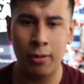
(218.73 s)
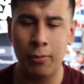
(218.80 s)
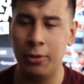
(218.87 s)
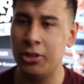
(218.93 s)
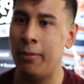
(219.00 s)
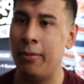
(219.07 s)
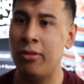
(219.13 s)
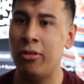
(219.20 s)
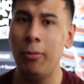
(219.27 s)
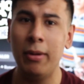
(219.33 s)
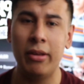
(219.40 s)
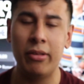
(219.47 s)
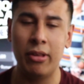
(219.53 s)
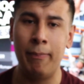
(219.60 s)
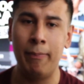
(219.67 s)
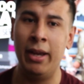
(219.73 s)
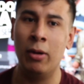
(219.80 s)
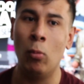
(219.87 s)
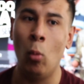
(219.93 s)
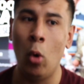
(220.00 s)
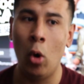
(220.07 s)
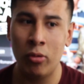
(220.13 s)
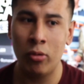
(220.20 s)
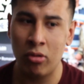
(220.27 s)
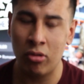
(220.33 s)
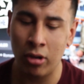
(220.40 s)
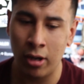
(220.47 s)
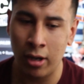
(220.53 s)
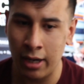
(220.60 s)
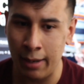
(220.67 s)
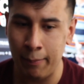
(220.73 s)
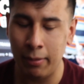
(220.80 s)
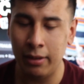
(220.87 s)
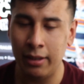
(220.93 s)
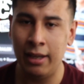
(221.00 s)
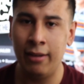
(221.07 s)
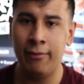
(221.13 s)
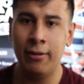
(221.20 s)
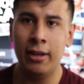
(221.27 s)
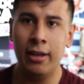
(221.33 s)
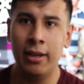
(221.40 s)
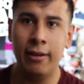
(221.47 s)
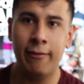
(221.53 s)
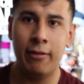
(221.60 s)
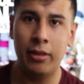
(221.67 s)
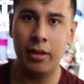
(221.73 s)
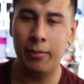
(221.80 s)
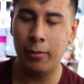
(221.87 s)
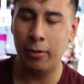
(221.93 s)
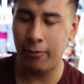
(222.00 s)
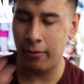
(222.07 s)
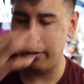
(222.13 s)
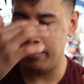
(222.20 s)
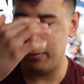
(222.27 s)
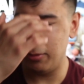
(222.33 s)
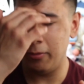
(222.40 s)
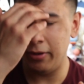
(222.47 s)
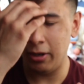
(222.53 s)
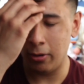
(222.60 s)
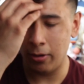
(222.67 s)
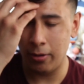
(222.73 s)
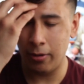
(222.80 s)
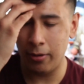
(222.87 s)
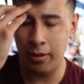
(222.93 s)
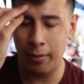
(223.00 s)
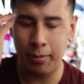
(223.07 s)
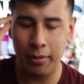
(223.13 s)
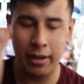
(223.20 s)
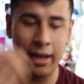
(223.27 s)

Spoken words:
which I'm assuming is the big waltz song, I believe, from the movie or the play.